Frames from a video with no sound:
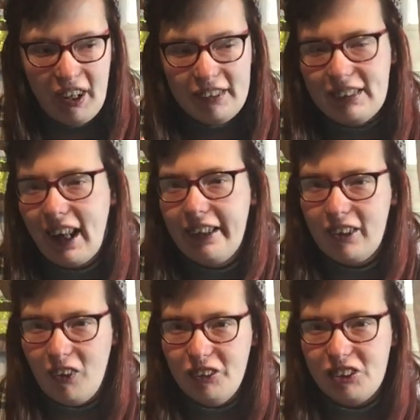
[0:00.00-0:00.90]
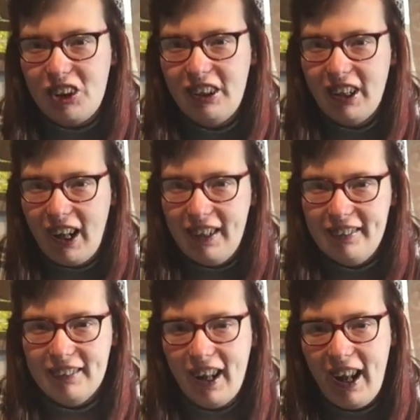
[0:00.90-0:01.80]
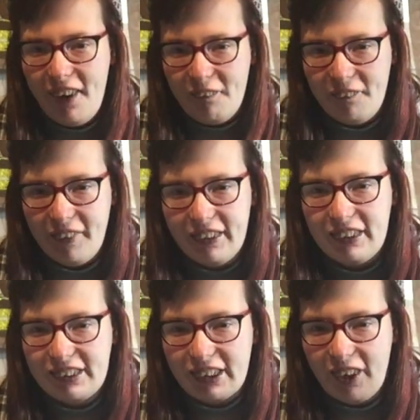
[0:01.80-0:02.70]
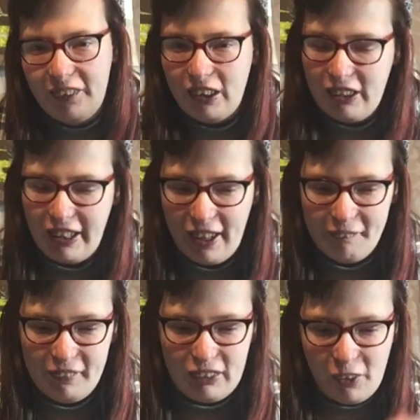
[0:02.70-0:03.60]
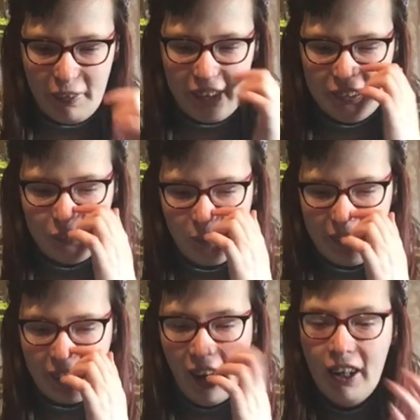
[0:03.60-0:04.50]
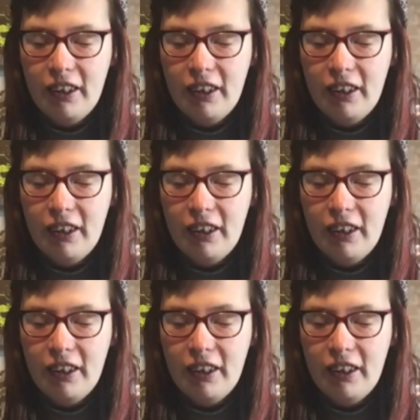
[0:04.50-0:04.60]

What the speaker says: staying constant and everything. So you get a video each week.